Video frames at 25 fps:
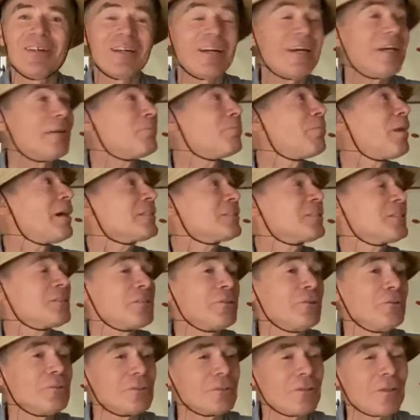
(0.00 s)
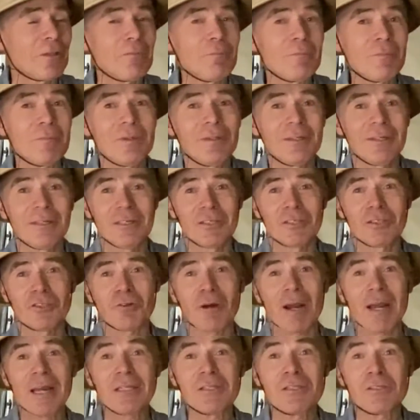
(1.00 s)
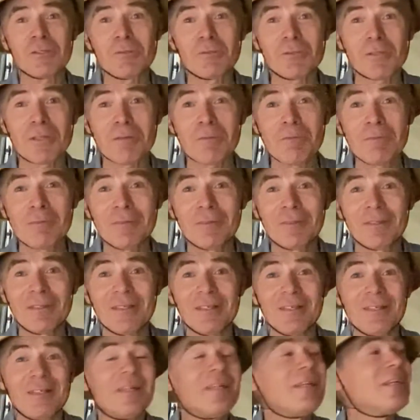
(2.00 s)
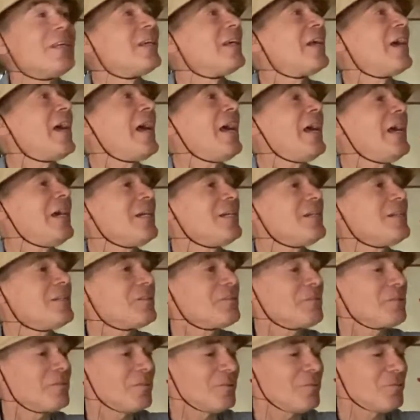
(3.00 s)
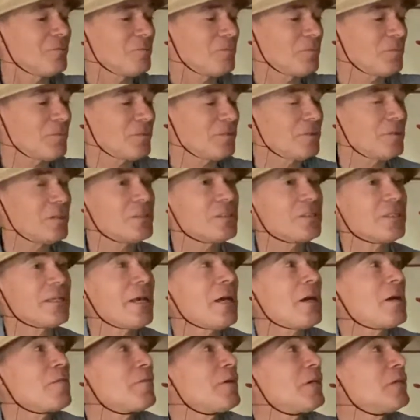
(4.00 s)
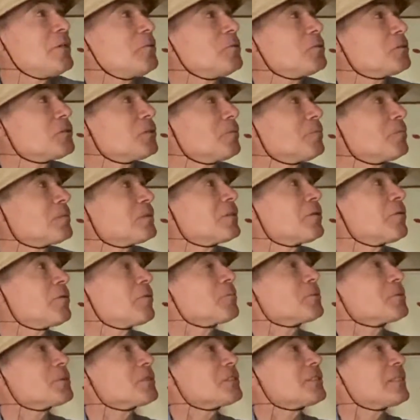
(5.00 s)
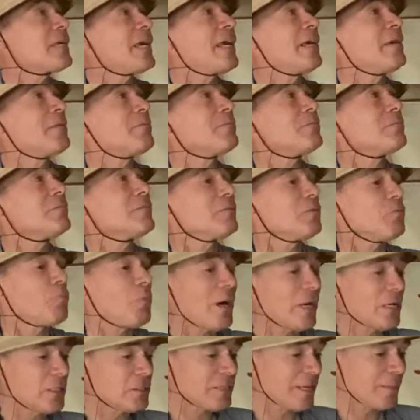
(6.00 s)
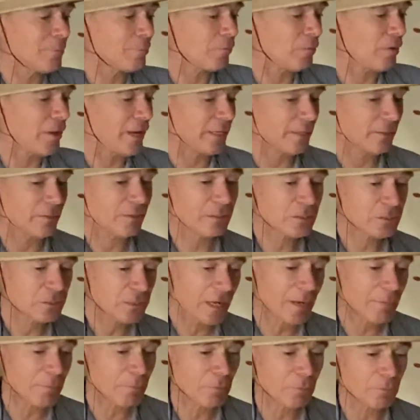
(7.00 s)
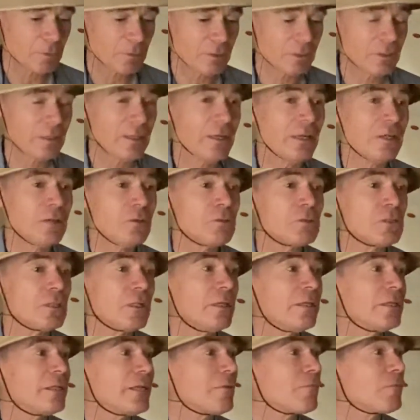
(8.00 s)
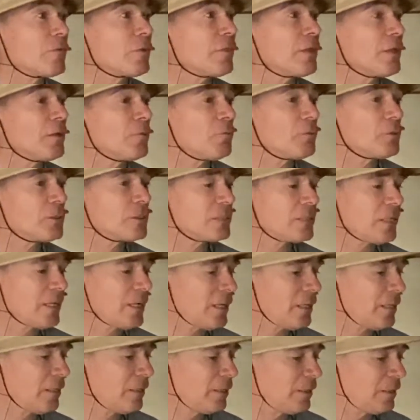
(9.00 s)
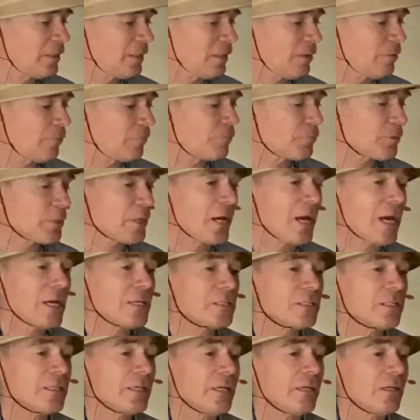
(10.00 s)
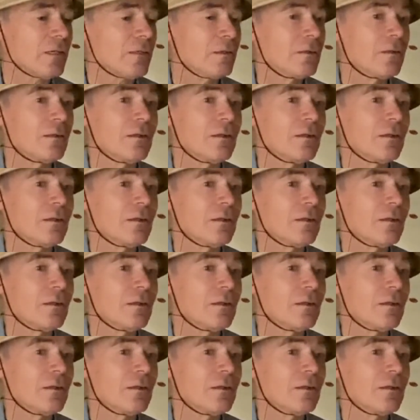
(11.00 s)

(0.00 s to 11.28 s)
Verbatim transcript: And buses used them, trains used them, and this caravan used them. So it was the same you know, one type of light. This type in, in New Zealand, everything was uh, very hard to get.